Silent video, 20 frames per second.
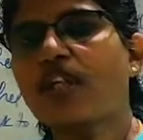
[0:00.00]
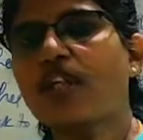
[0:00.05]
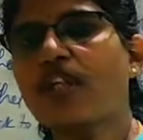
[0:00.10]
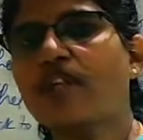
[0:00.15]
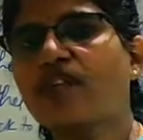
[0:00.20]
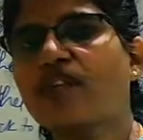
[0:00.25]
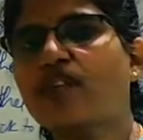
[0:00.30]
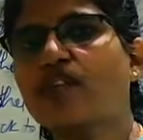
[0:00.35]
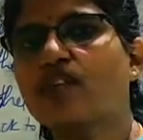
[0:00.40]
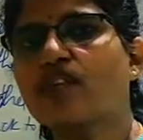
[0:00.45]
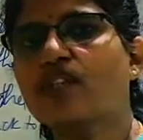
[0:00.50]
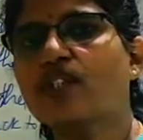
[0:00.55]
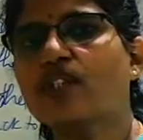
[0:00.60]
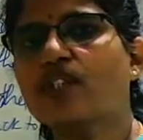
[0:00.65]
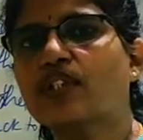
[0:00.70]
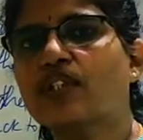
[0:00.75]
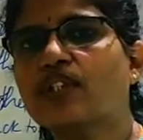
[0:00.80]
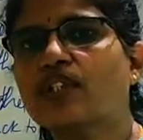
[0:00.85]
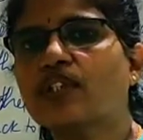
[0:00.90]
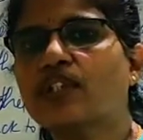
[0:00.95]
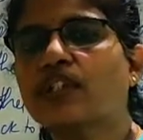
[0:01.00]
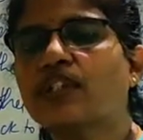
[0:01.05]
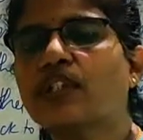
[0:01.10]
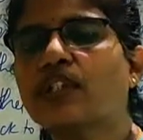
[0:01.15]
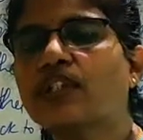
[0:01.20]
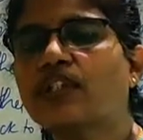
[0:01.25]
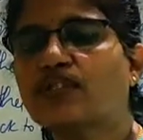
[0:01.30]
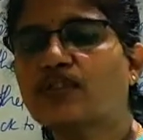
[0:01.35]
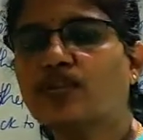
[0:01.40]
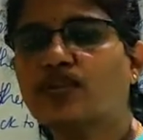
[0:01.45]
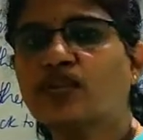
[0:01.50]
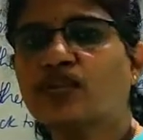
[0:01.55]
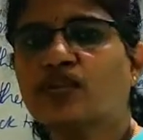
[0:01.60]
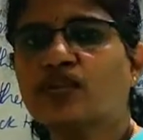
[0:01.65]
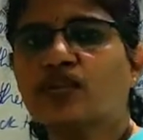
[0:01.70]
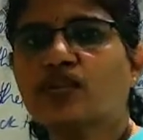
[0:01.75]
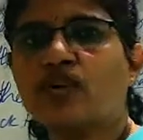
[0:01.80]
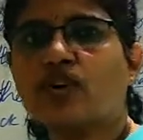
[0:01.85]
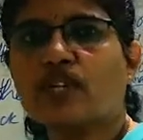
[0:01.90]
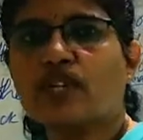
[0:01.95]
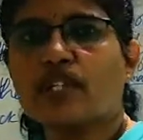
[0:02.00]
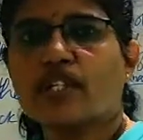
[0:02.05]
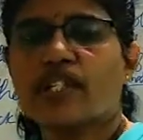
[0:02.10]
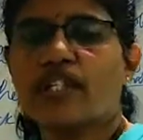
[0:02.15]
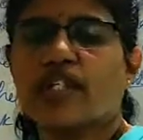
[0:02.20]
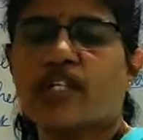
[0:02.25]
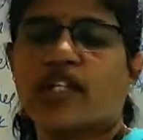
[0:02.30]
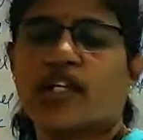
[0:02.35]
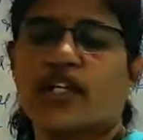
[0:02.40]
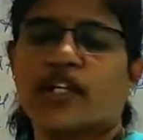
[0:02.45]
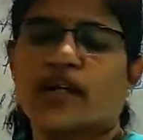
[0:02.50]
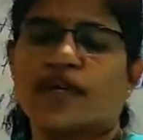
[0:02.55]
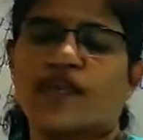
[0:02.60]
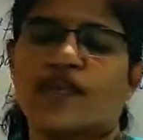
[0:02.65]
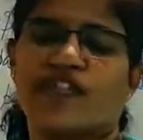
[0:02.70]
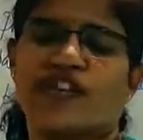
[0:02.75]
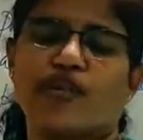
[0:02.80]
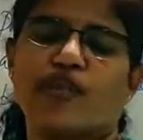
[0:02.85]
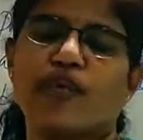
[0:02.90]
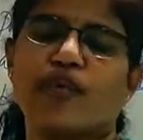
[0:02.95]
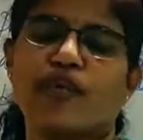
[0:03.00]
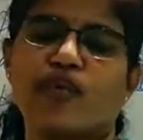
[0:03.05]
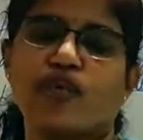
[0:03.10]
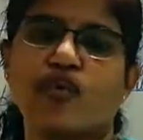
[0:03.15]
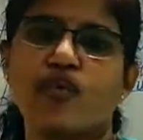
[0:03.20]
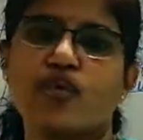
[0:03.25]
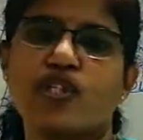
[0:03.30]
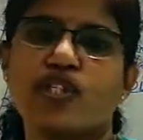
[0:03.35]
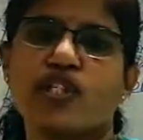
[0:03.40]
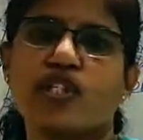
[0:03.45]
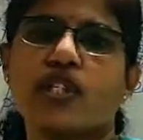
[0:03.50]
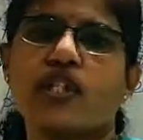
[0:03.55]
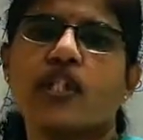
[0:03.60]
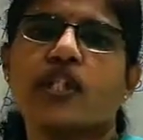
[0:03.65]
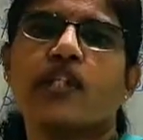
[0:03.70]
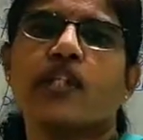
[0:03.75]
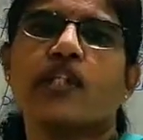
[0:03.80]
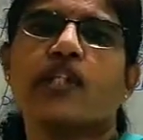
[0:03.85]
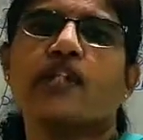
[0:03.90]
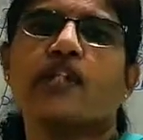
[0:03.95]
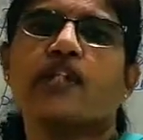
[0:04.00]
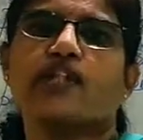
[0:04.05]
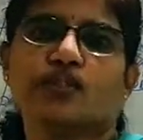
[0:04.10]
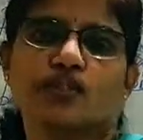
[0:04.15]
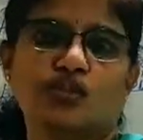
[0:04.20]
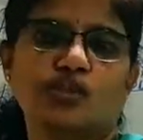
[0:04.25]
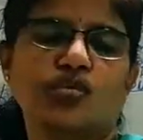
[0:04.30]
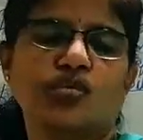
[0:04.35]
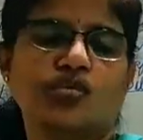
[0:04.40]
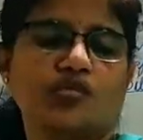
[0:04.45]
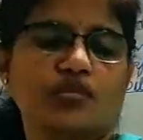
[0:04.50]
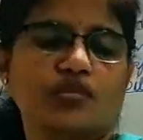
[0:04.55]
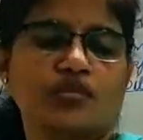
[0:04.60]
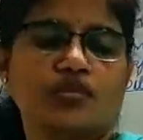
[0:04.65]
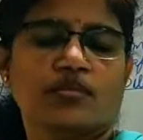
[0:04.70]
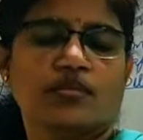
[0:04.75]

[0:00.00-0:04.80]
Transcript: in photosynthesis that water is taken up from roots through